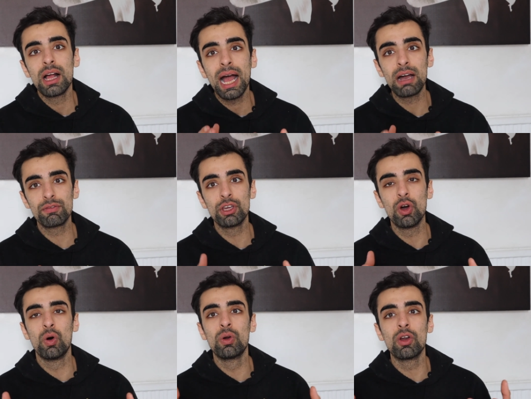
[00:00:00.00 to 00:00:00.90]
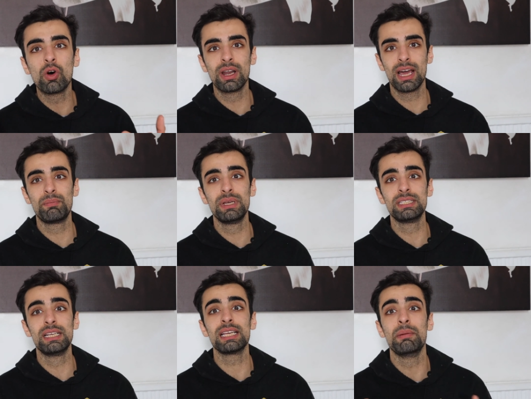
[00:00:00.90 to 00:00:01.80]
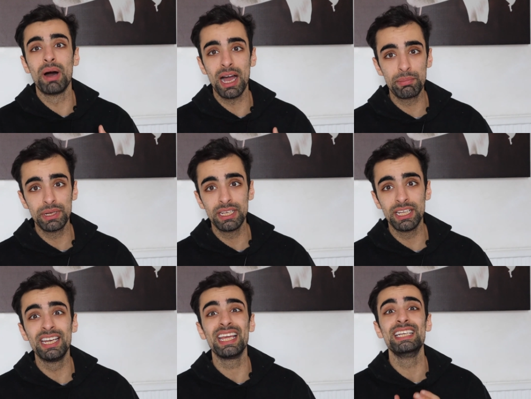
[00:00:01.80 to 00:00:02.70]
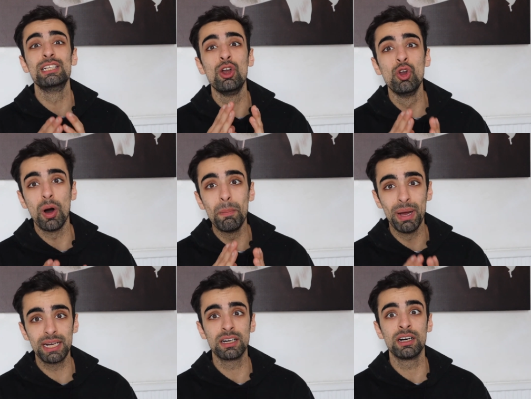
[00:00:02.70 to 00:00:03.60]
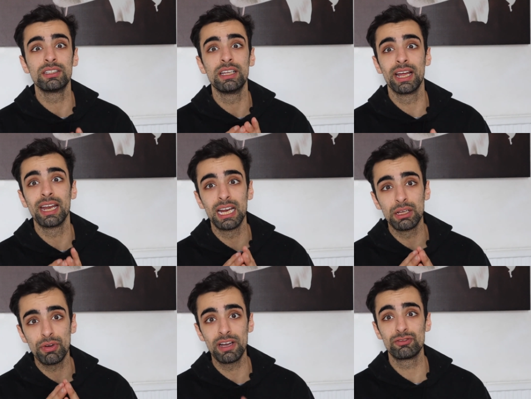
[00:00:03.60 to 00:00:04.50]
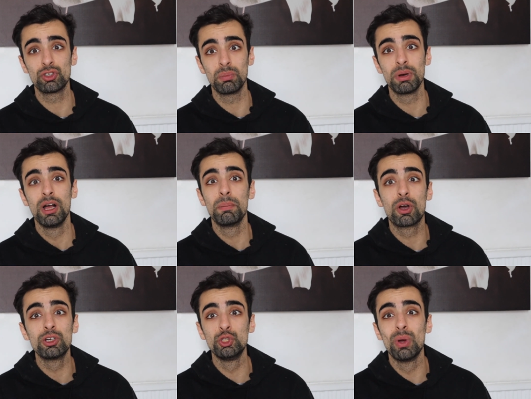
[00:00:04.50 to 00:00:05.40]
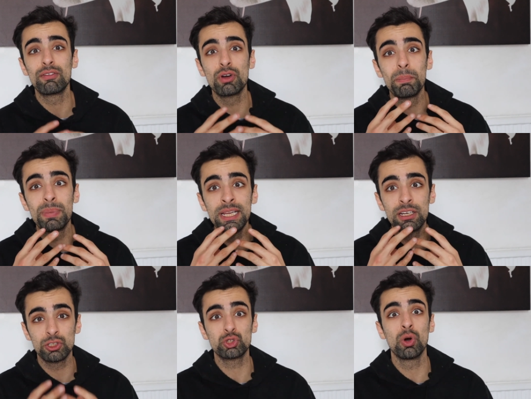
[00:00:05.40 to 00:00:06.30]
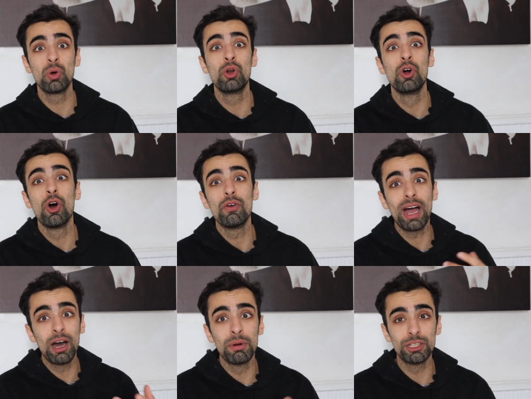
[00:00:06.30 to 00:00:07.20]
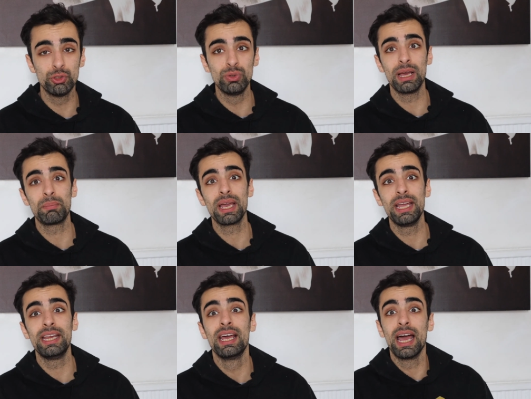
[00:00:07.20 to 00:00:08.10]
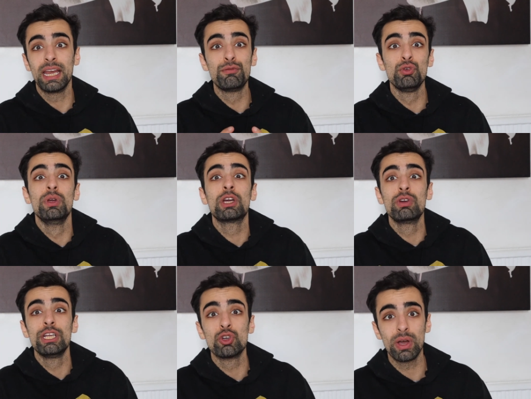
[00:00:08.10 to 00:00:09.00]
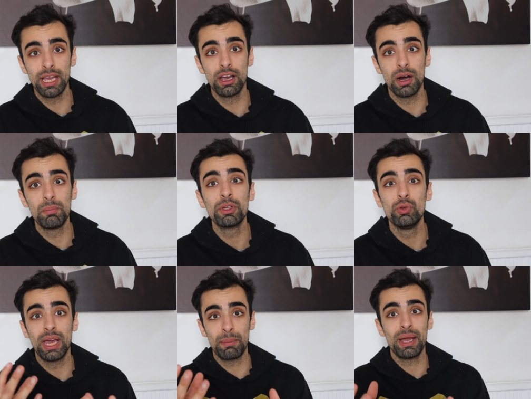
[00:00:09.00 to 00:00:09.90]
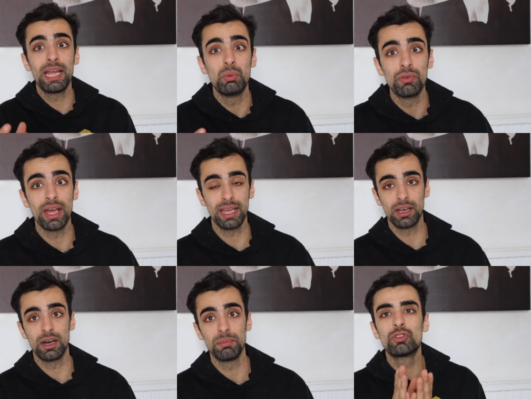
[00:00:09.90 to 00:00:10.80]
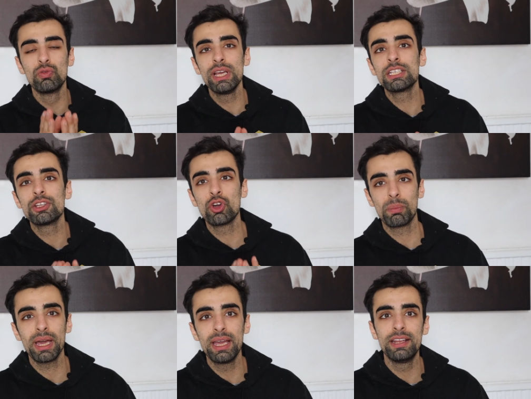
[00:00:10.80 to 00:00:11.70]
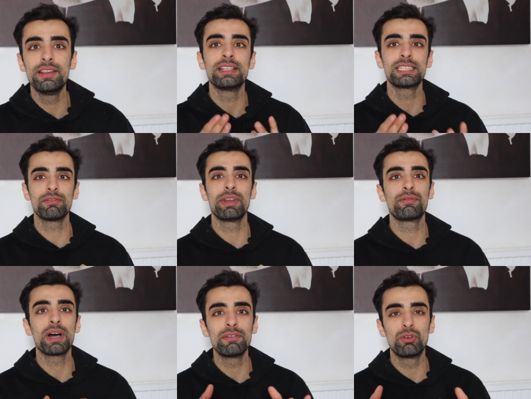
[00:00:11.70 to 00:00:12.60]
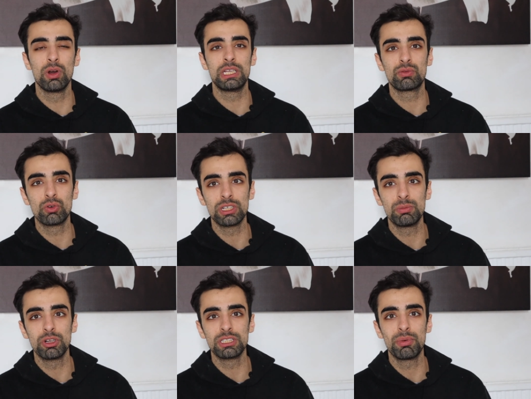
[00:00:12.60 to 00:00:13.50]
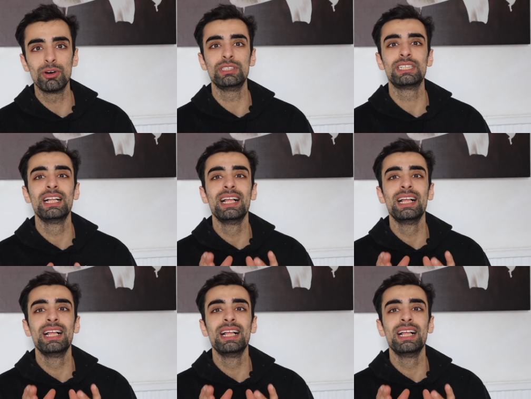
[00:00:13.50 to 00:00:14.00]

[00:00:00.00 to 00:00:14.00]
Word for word: having your own online business, in my opinion, is a lot better than a nine to five job because you have complete control of how much you get paid. And if you increase your income, you get paid with that income. The reason you're paying $75 for response post